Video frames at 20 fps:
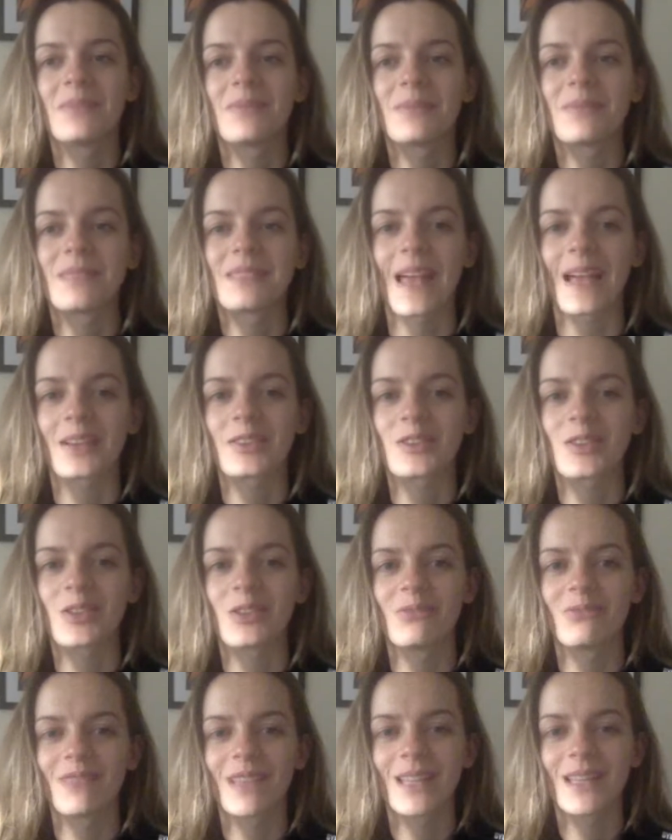
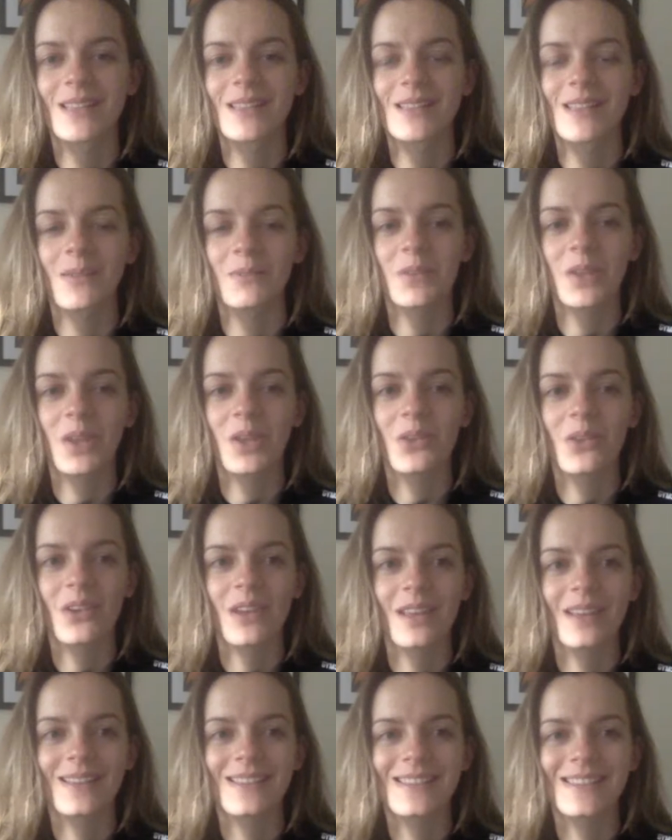section because I'm
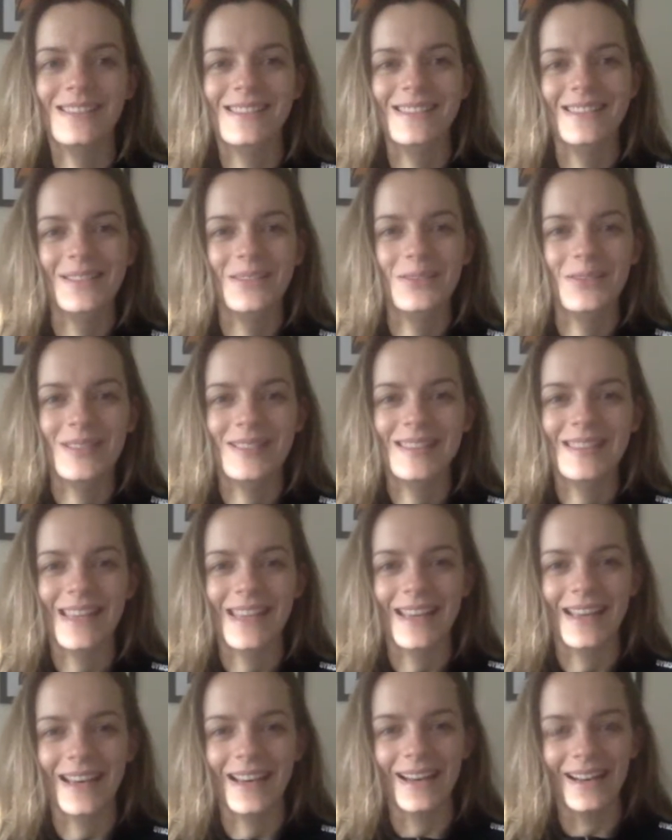curious who is
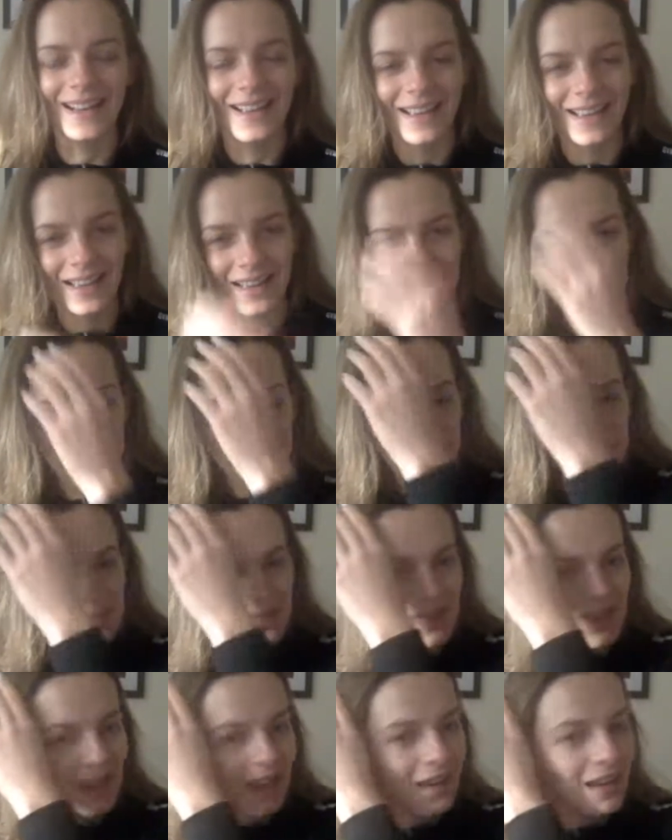here.
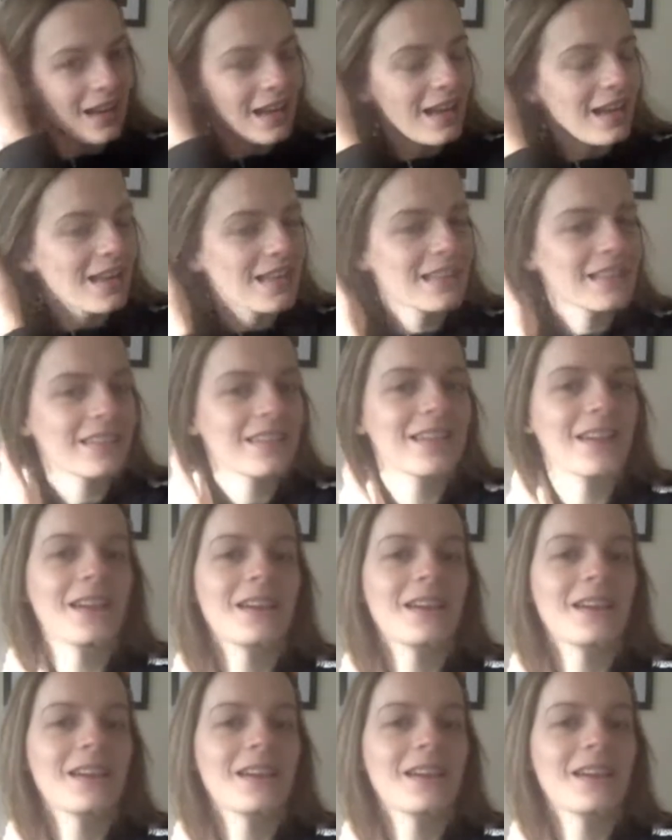And